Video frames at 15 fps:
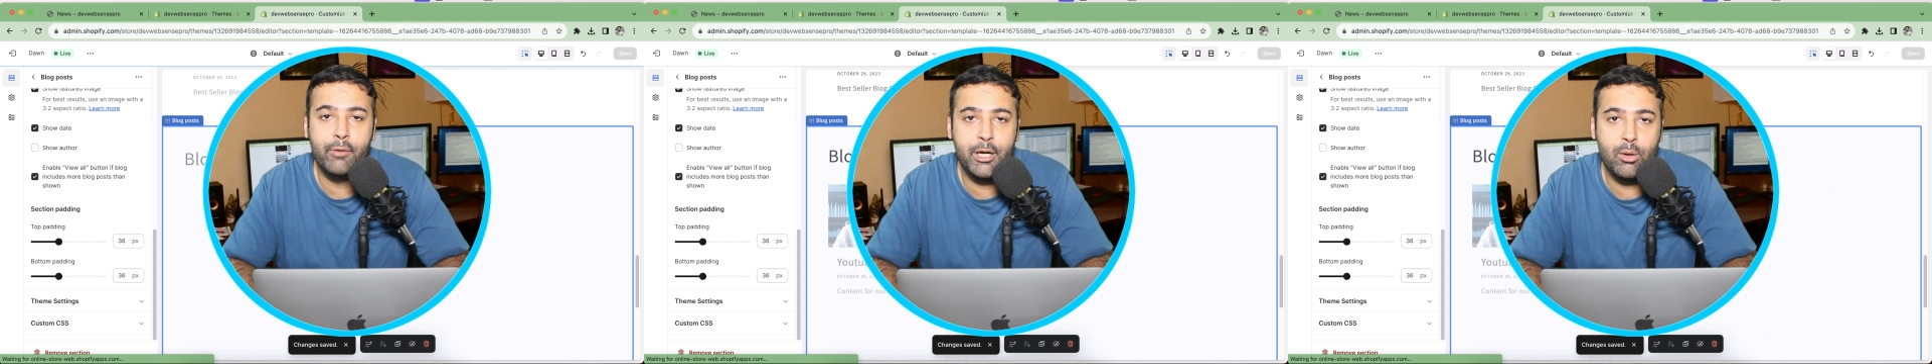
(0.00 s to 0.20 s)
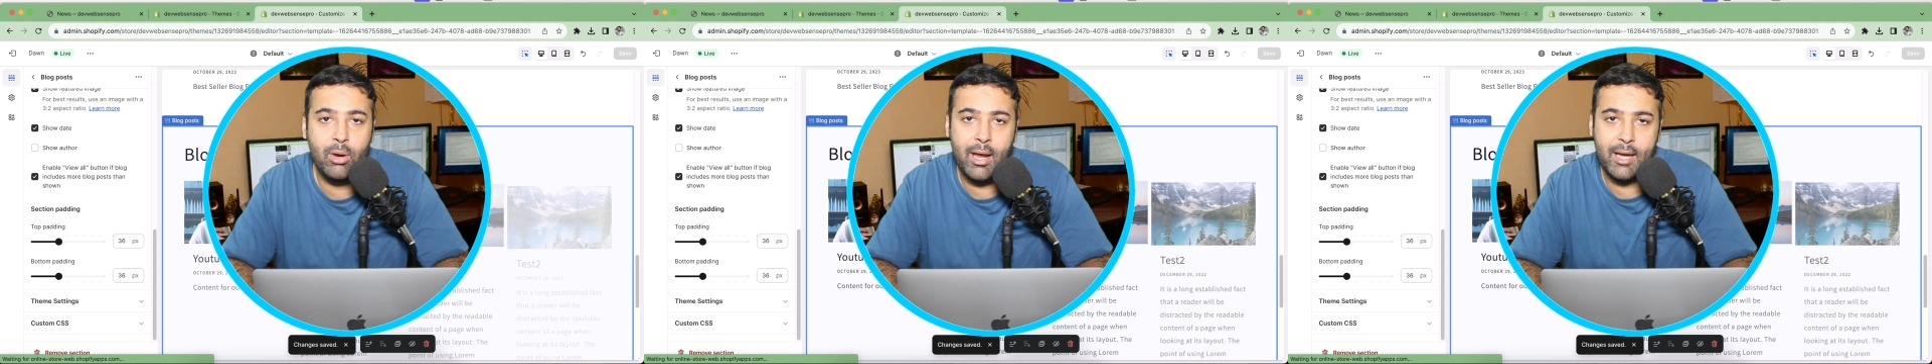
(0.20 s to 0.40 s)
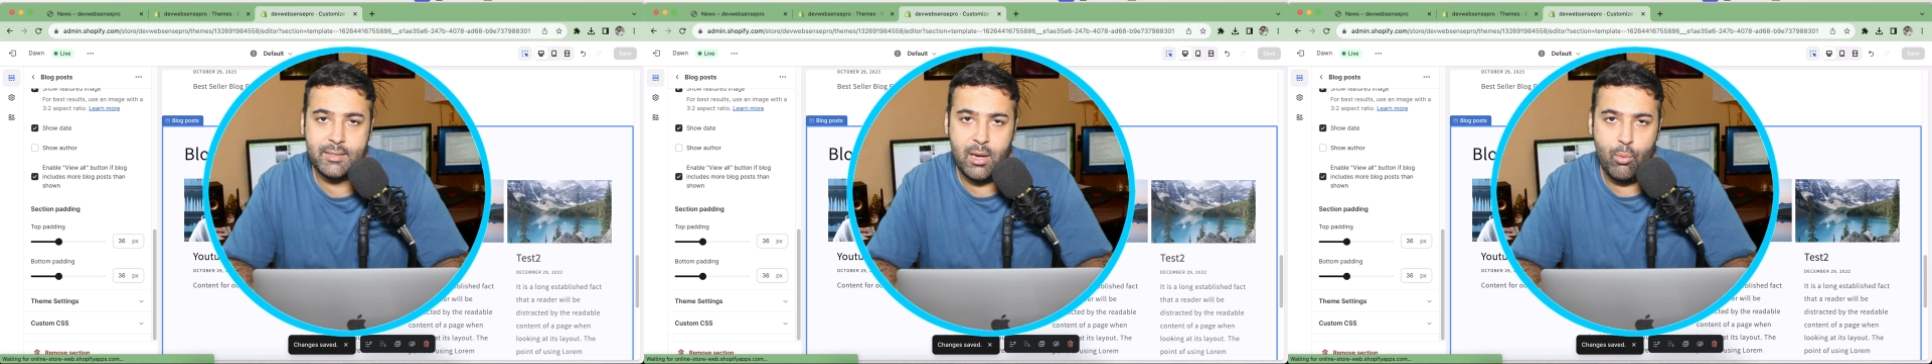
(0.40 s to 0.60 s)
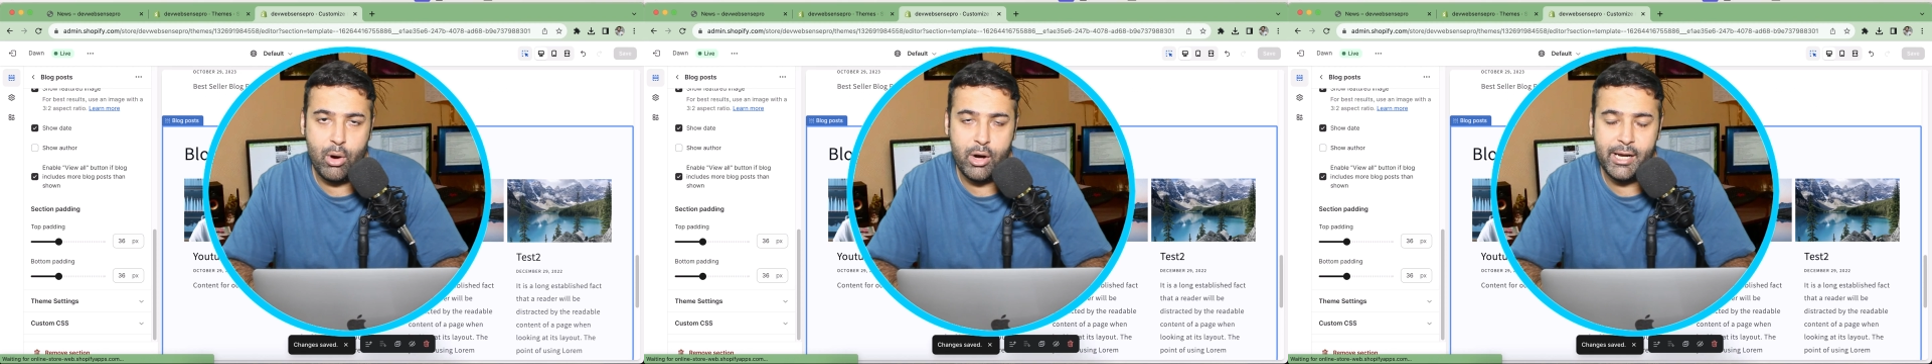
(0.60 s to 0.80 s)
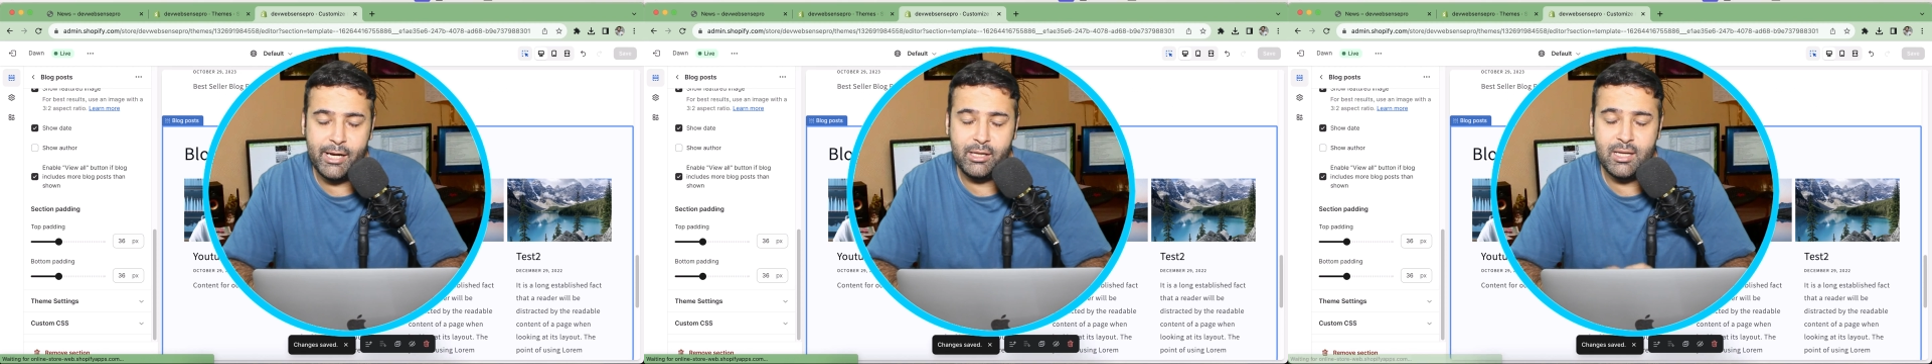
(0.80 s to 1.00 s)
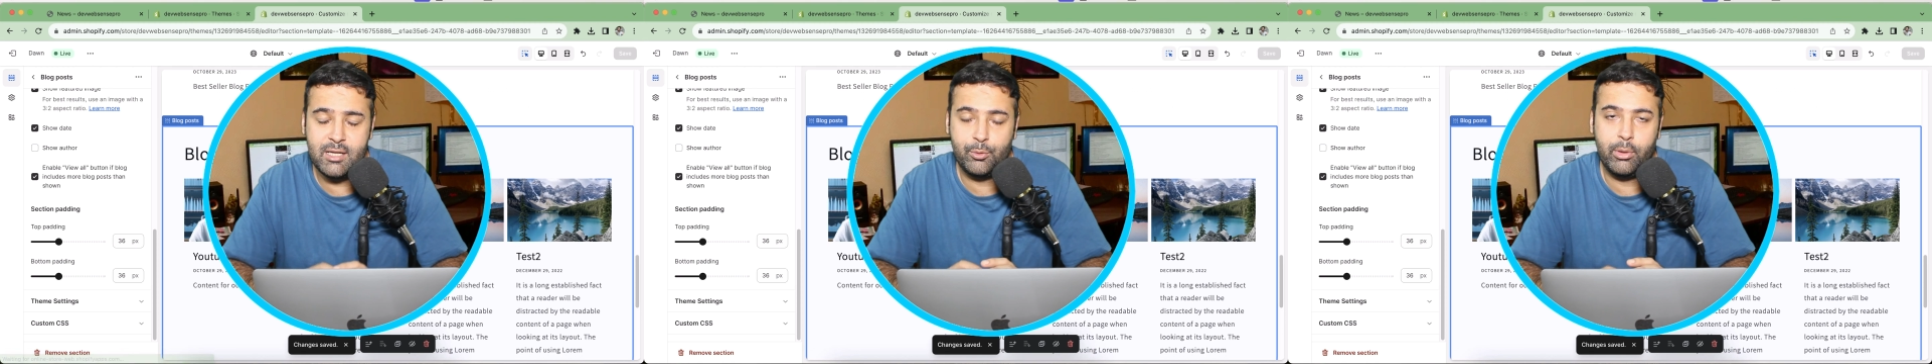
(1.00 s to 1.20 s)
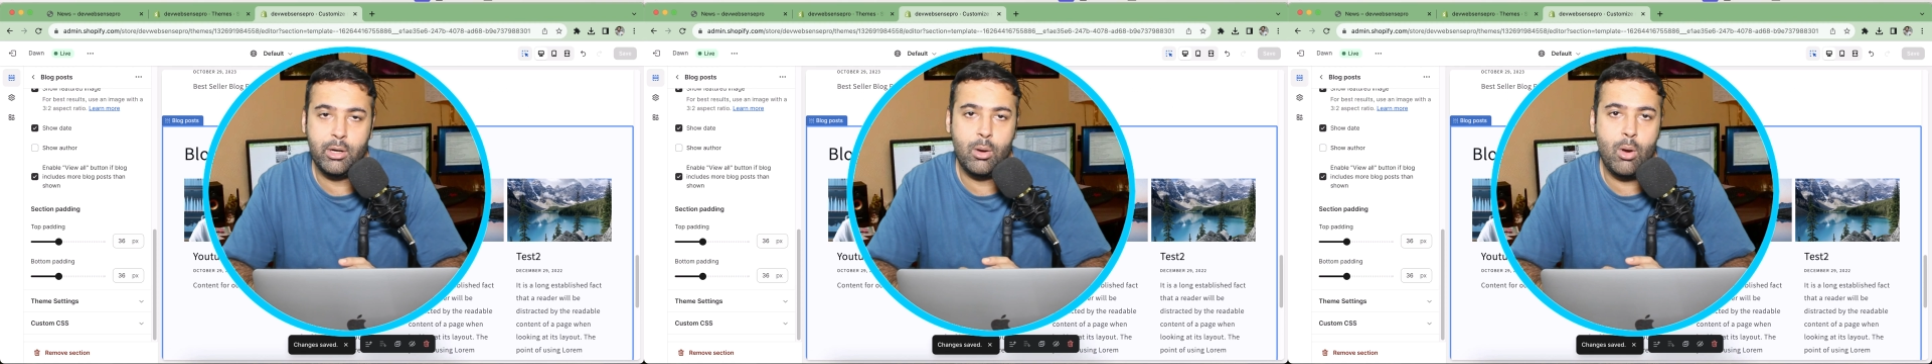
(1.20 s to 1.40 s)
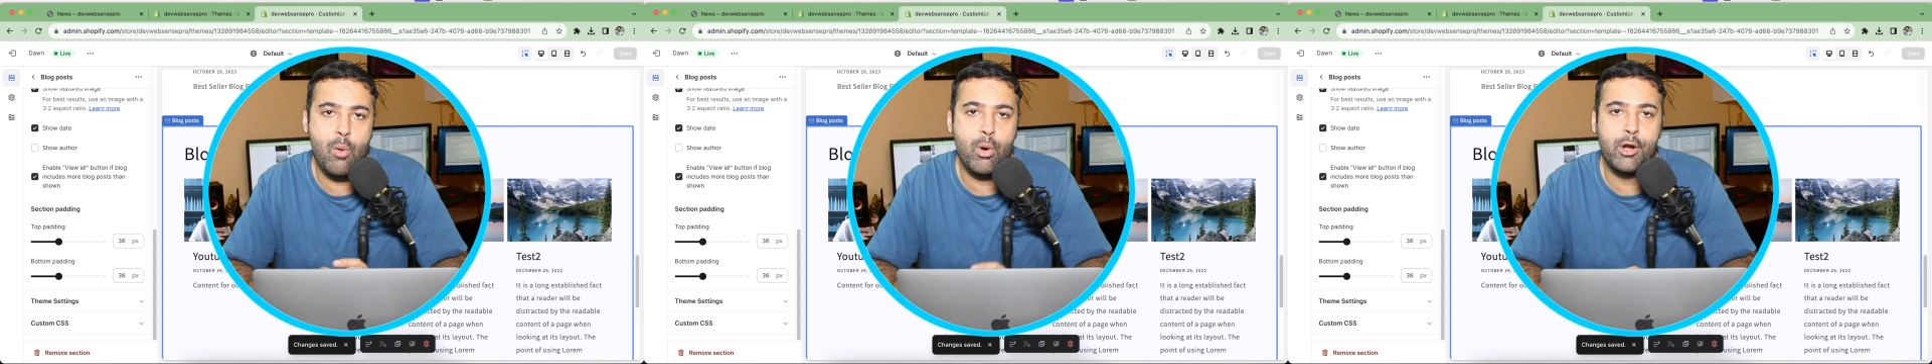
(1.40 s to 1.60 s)
for the video guys i want in this
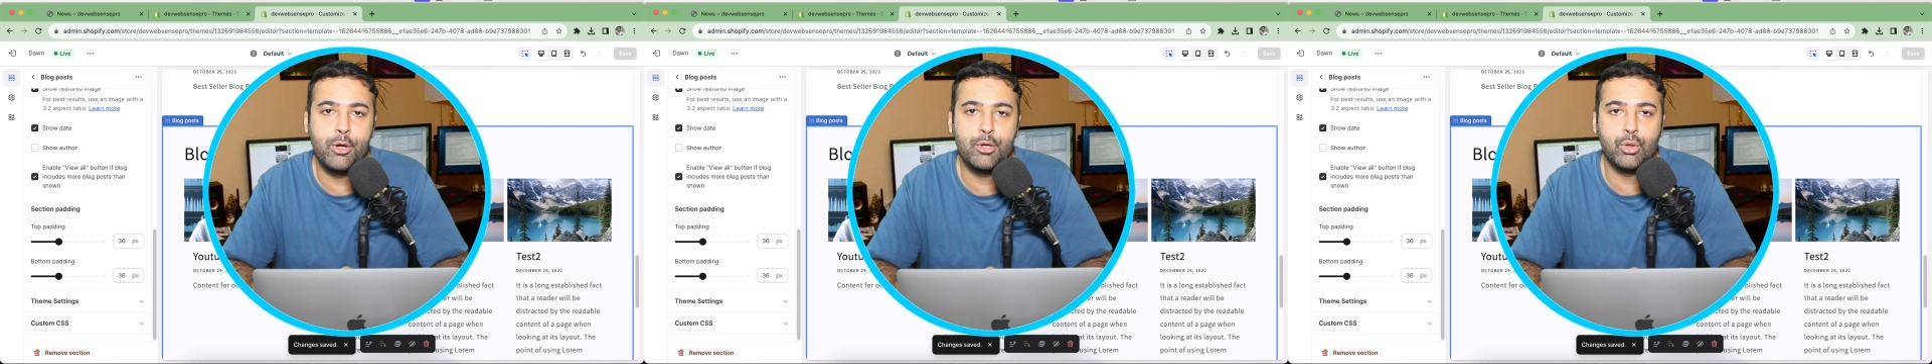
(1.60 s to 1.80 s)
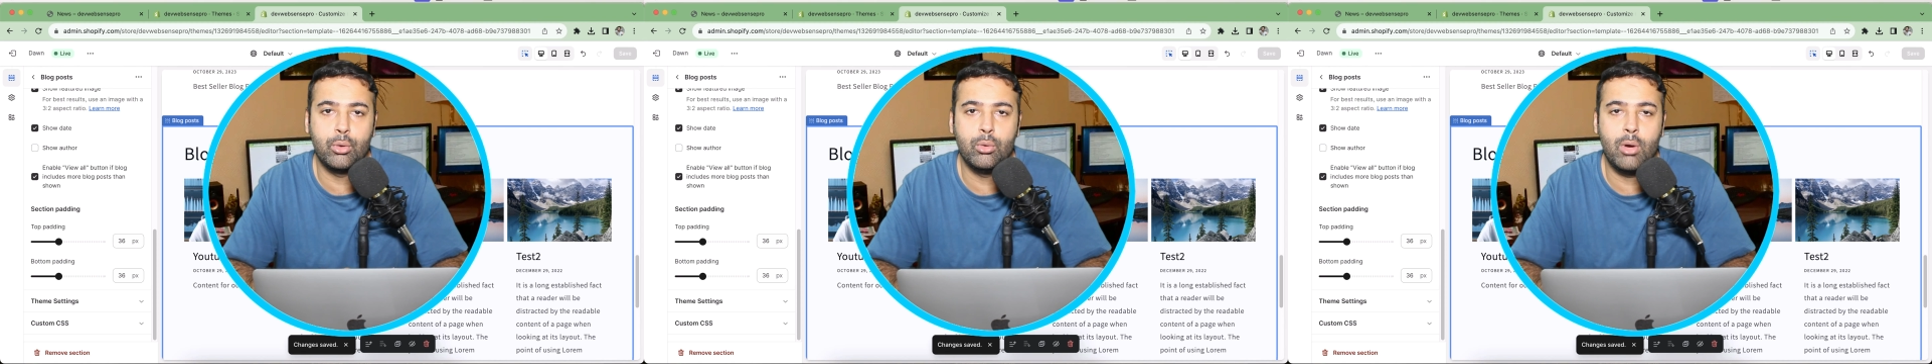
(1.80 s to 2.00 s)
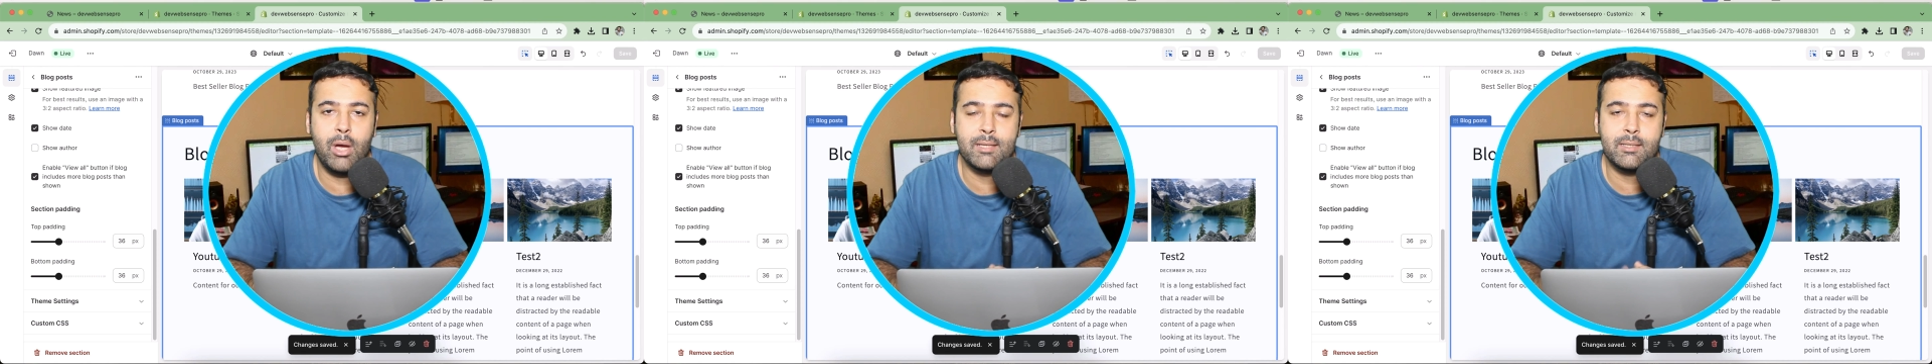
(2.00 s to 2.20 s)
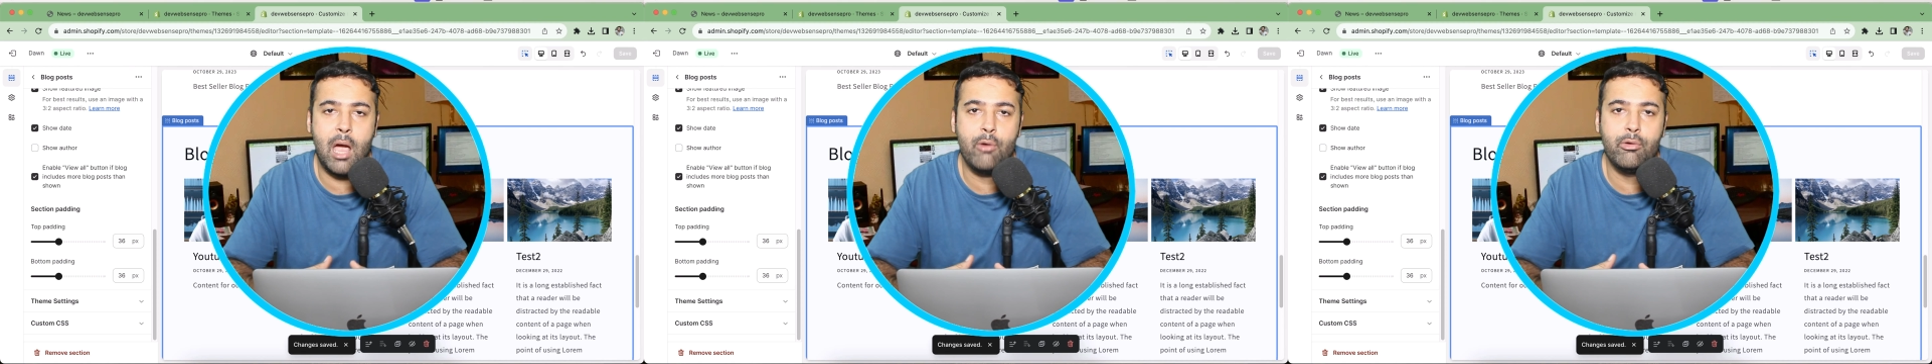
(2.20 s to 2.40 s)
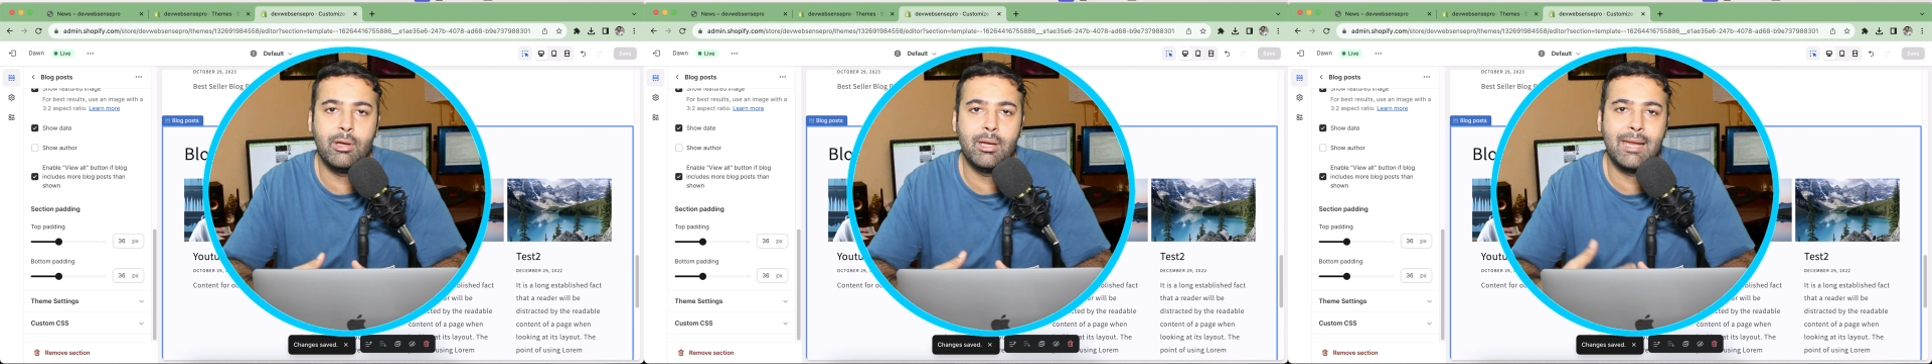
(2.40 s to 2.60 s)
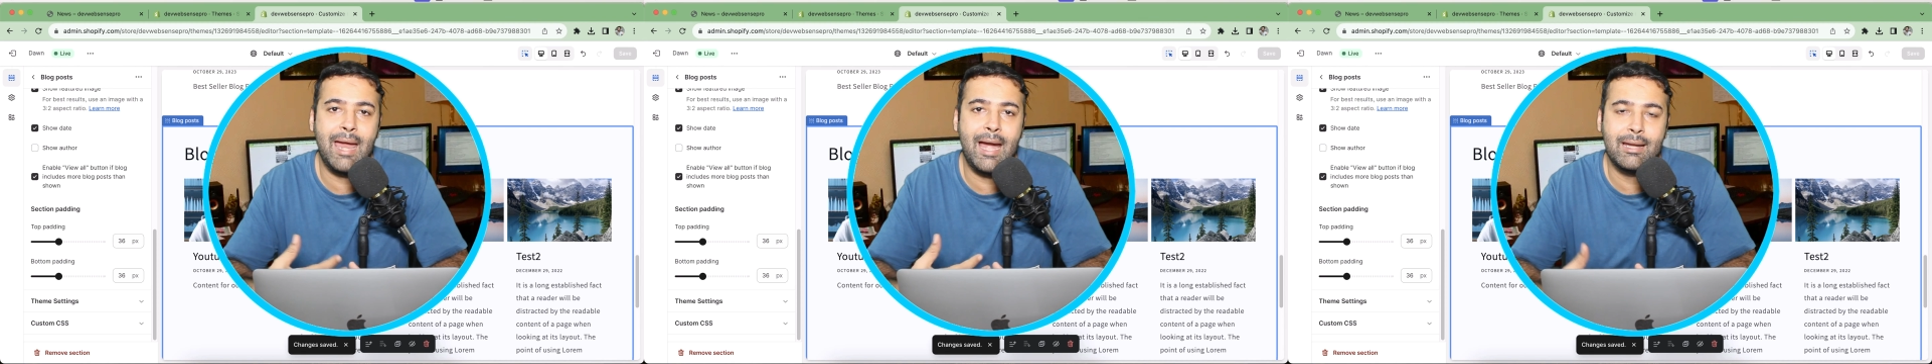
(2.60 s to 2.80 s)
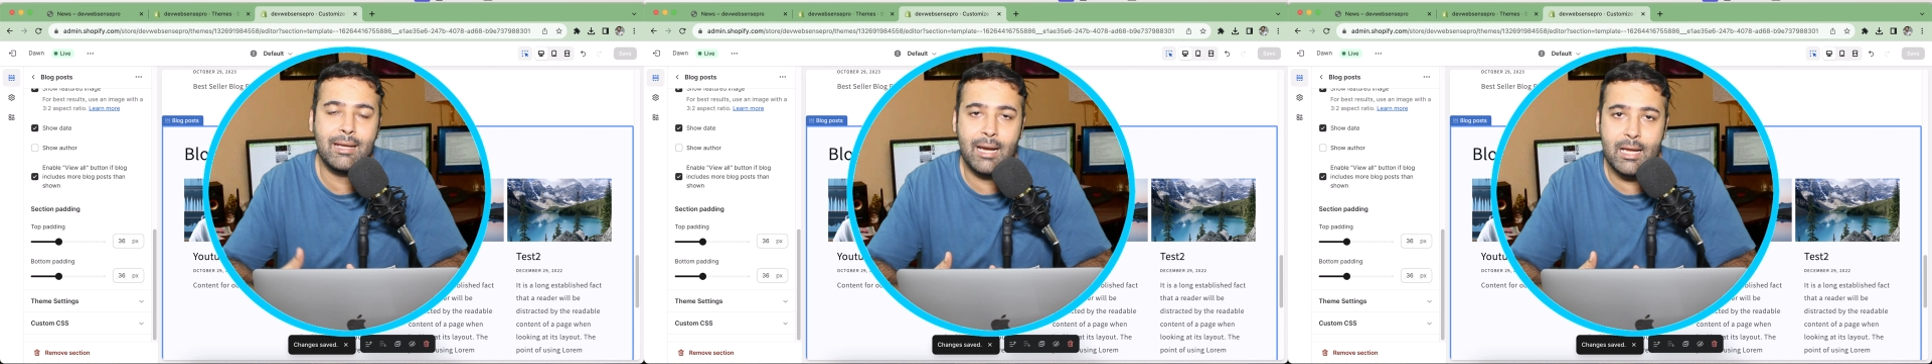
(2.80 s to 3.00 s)
video i want to show you guys how you can